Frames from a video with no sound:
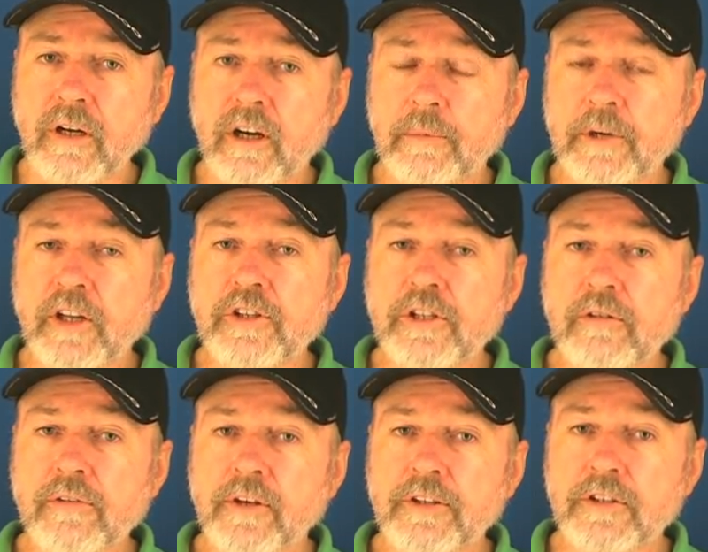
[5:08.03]
Well, John
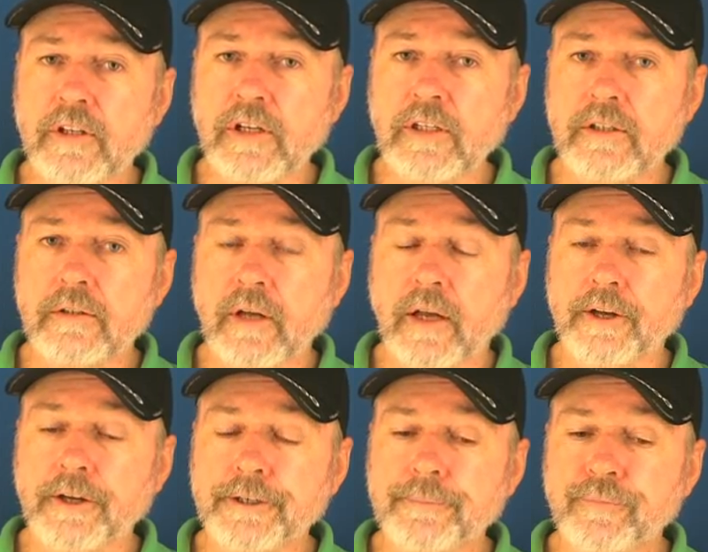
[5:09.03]
Hopkins University
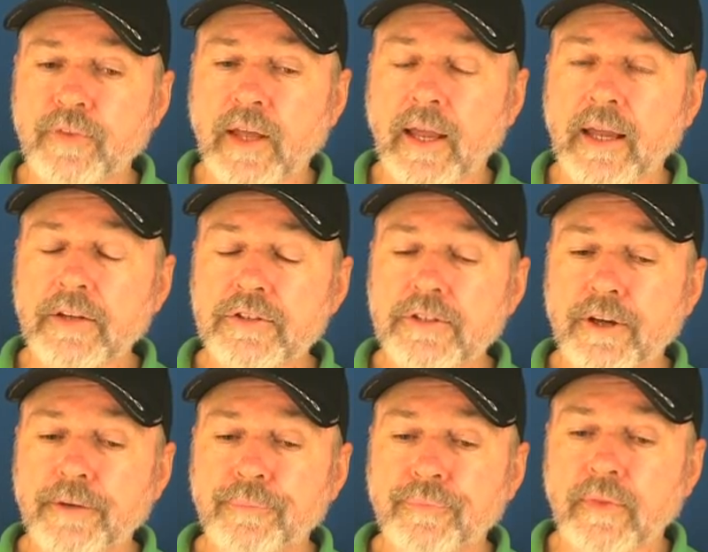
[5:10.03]
um,
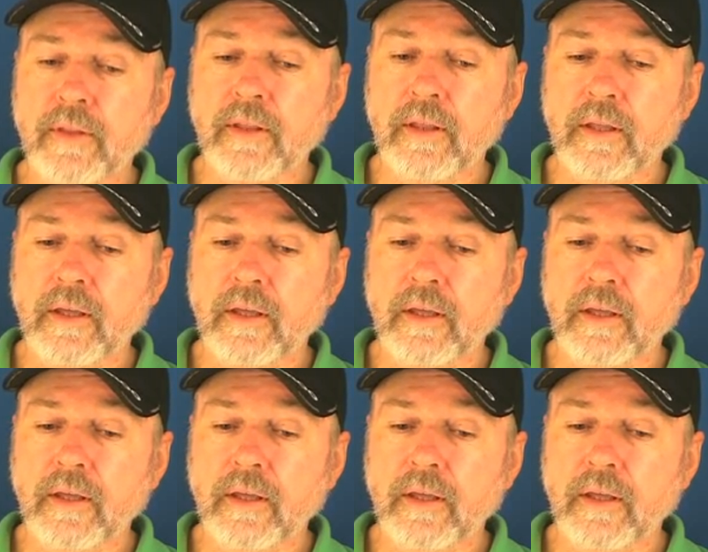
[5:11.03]
has um,